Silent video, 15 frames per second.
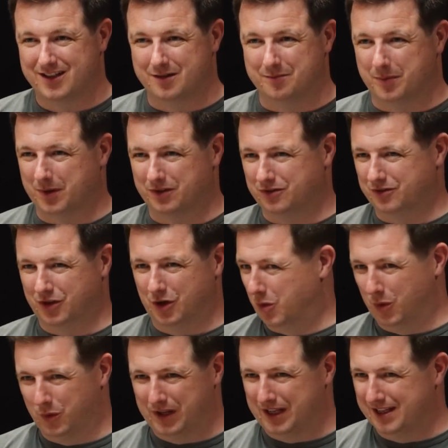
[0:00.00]
But you
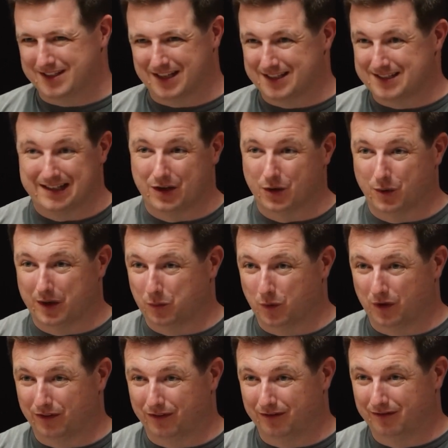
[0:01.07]
were only essentially going
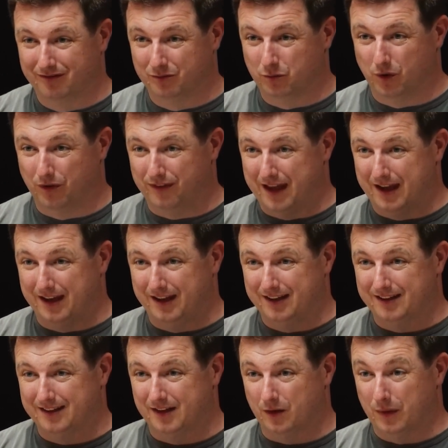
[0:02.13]
one day
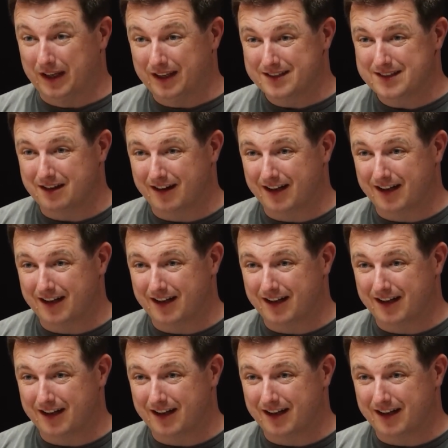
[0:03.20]
a week, is that right?